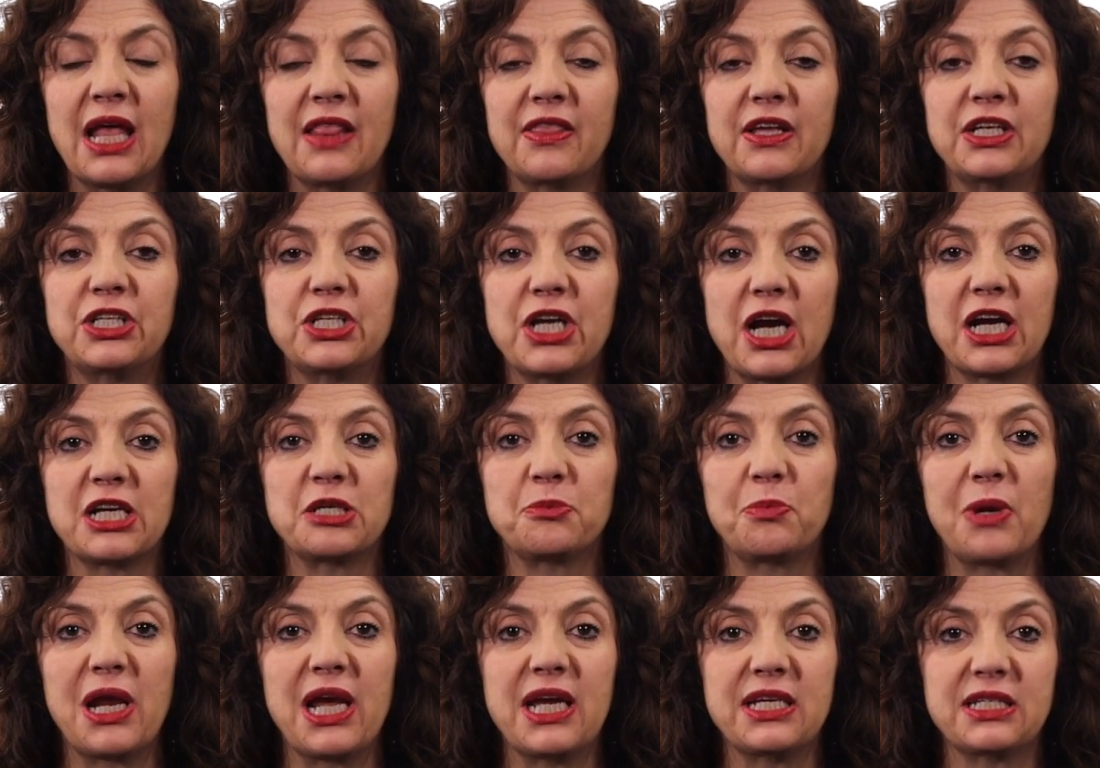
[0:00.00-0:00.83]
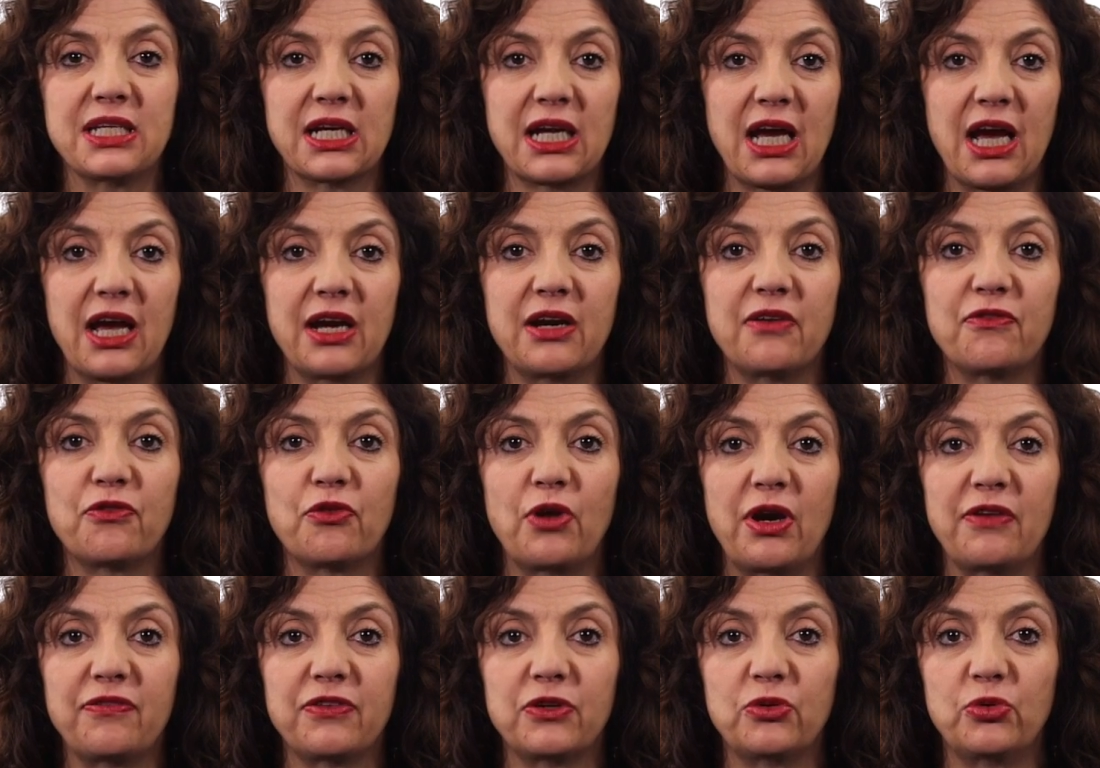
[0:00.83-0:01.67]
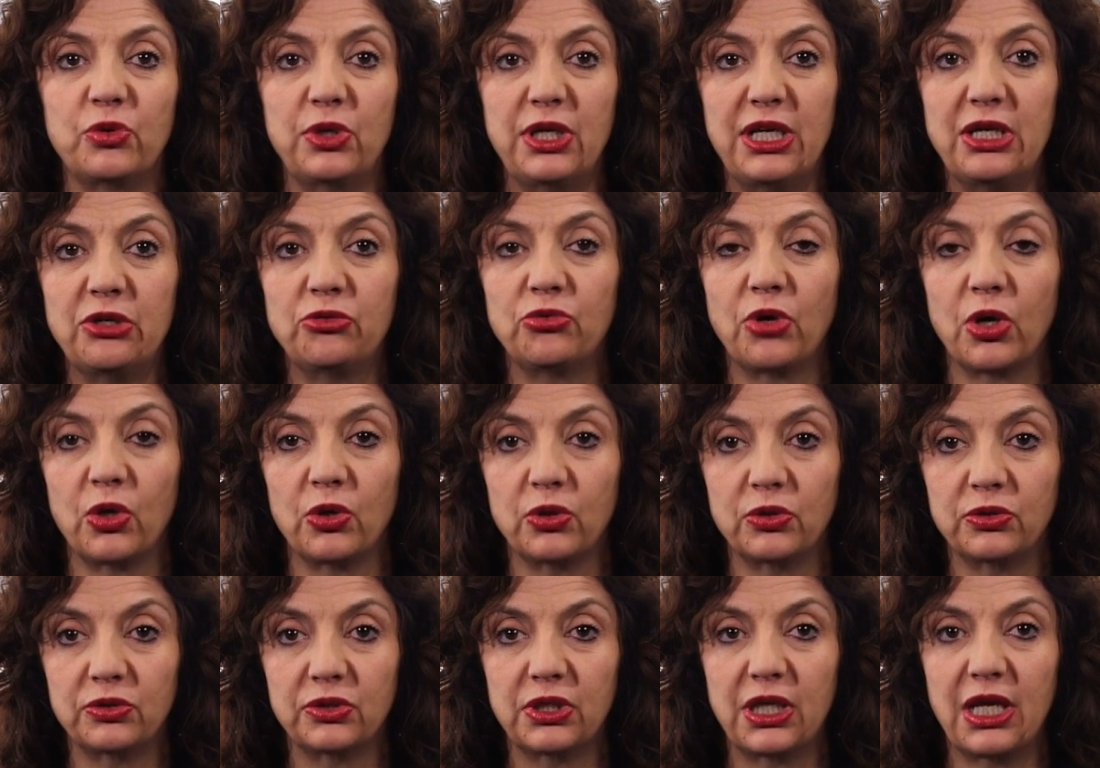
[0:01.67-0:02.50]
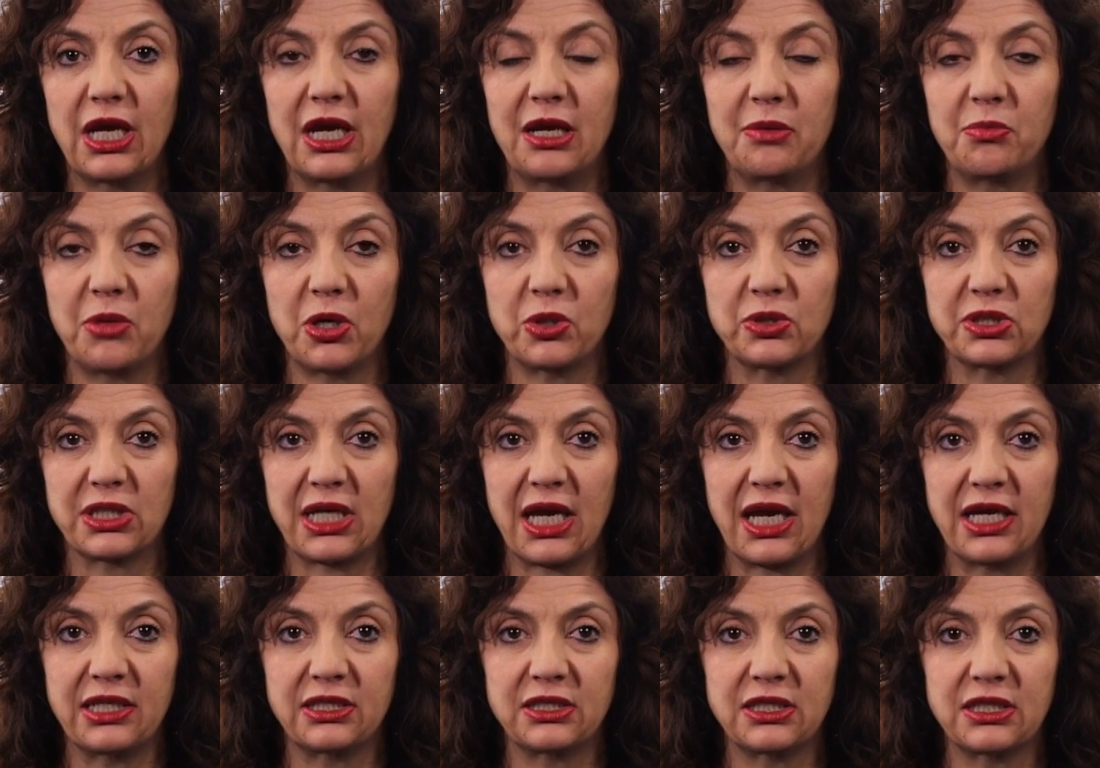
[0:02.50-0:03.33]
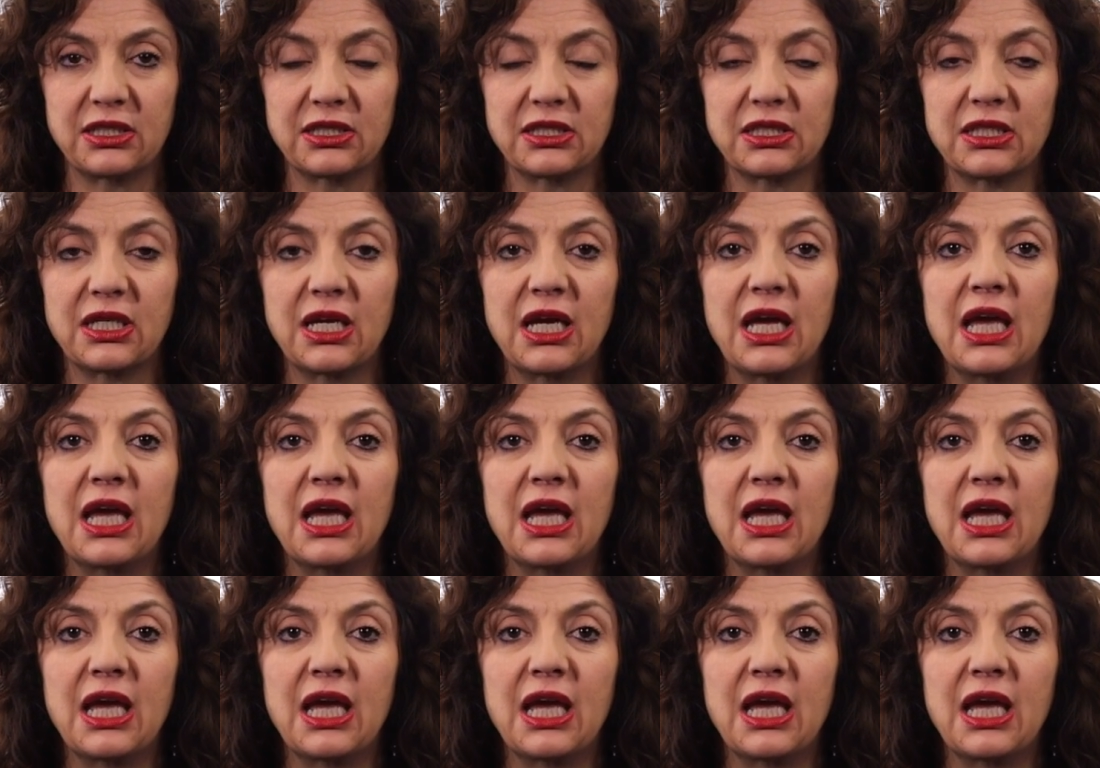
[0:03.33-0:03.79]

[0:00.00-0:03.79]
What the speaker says: The judge plays a kind of referee role in most cases.